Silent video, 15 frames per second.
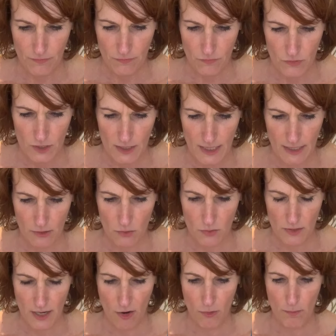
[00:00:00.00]
Sit
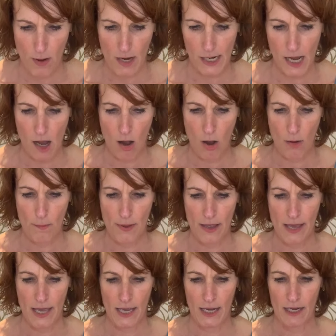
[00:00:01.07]
yourself back up
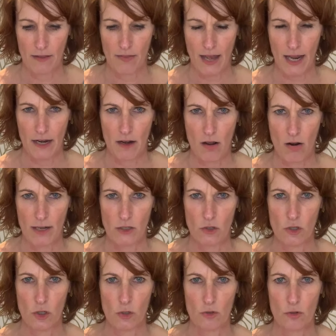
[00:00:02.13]
in that nice
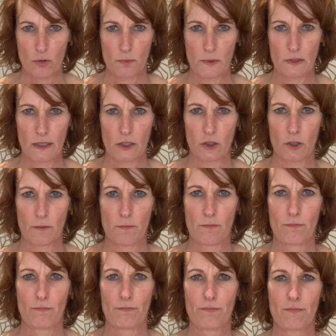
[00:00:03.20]
neutral position.
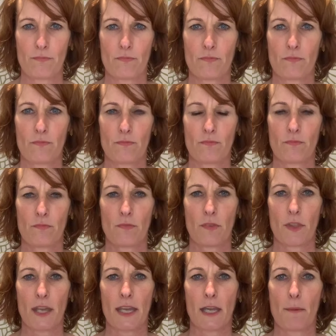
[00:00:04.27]

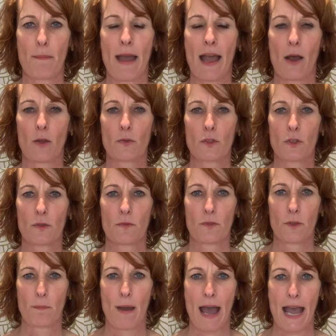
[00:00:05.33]
Think about
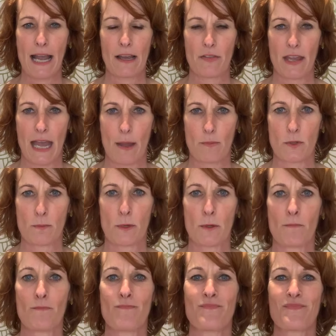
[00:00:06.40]
the back, the
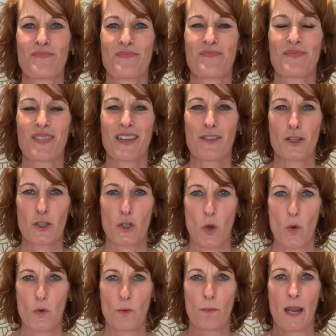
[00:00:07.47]
abdomen, the
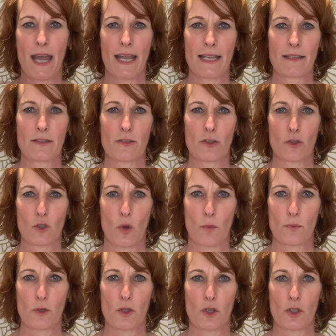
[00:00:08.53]
shoulder blades, the
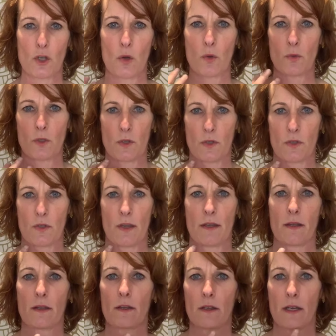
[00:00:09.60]
tops of the shoulders,
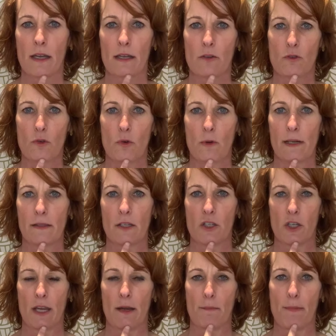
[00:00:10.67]
and drawing the
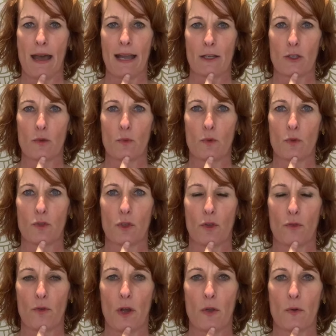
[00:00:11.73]
chin back towards the
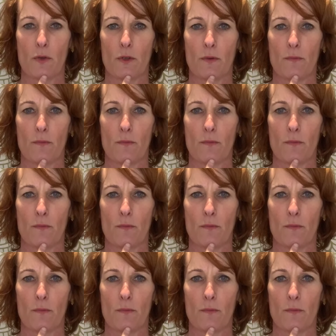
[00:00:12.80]
throat.